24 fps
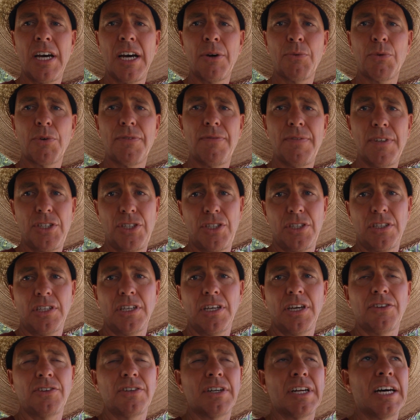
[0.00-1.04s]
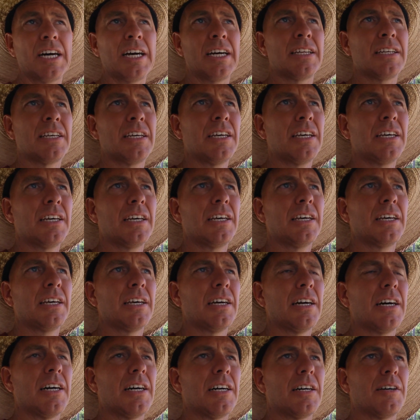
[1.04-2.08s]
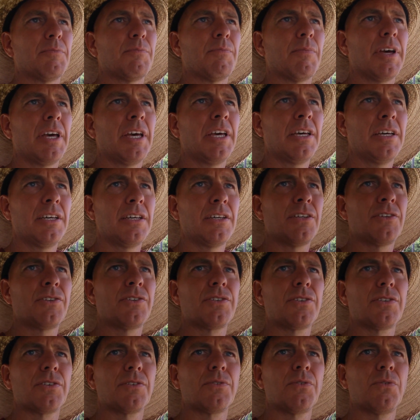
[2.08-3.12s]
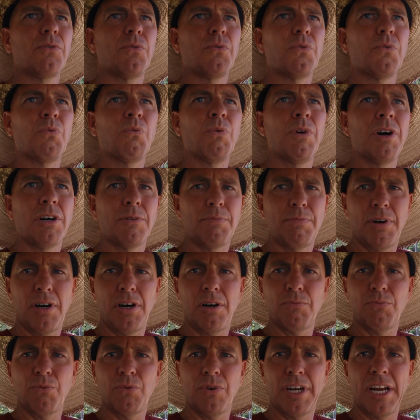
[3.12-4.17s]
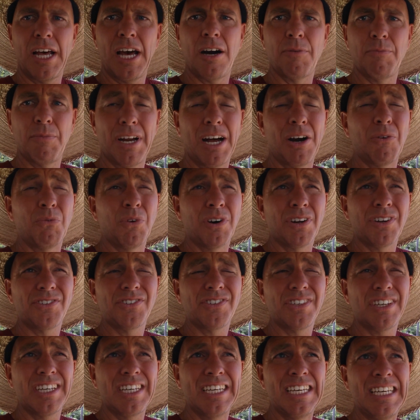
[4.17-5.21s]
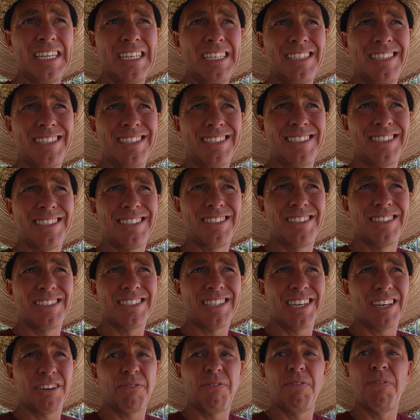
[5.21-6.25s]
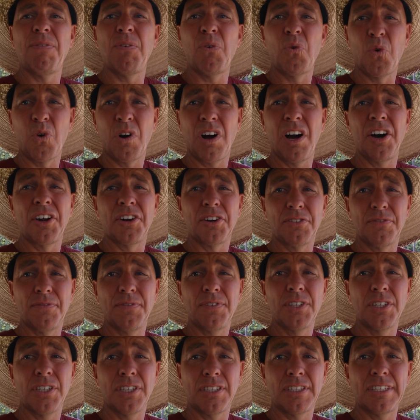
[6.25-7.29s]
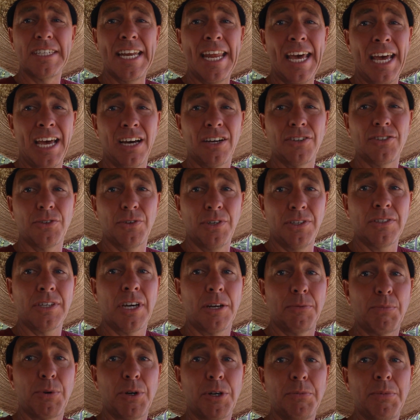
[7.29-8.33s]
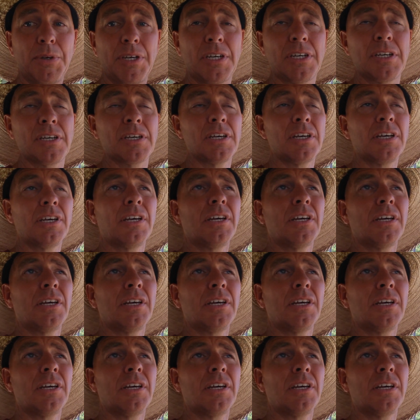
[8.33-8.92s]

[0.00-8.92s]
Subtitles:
I were fishing the other night. His well pump went out, but I want to say he's like 400 foot down, so he's got a pretty big